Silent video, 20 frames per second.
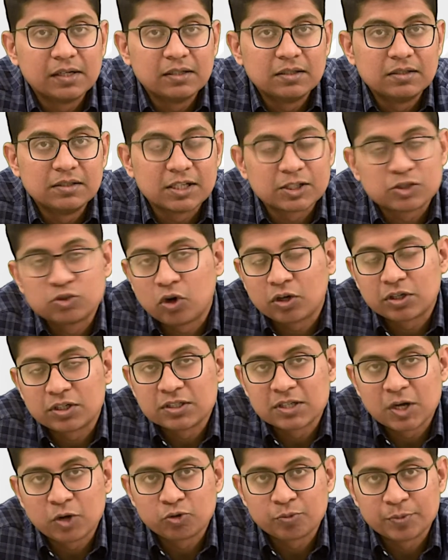does not
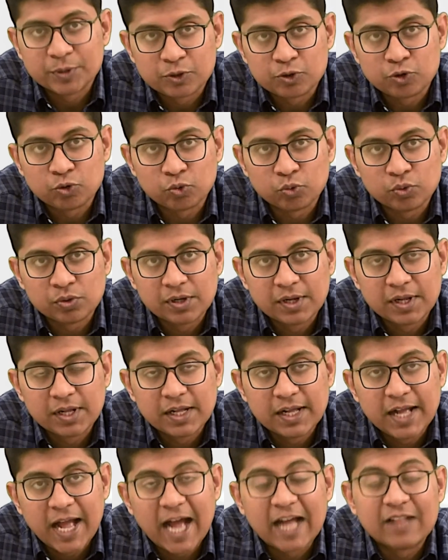turn out to be true,
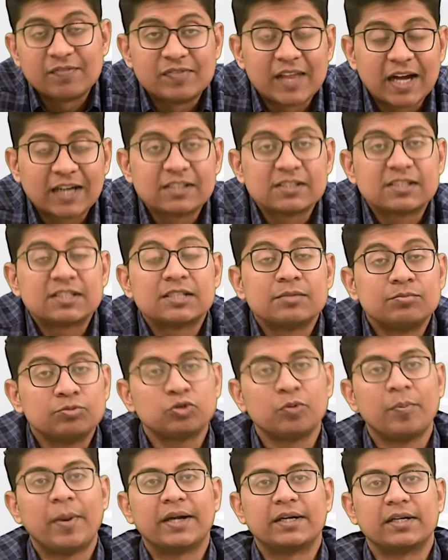and that is
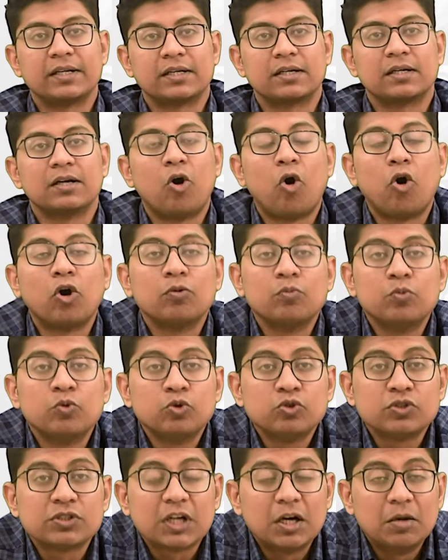symptomatic,
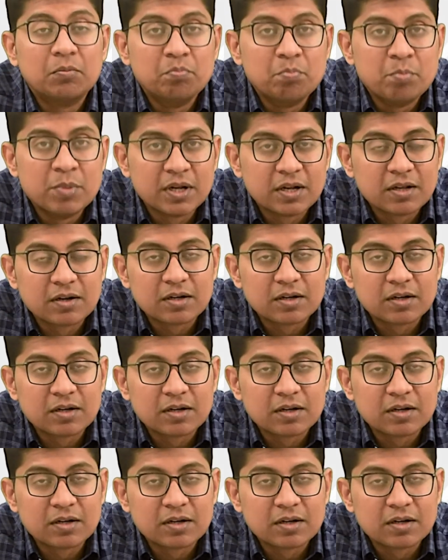almost a mirror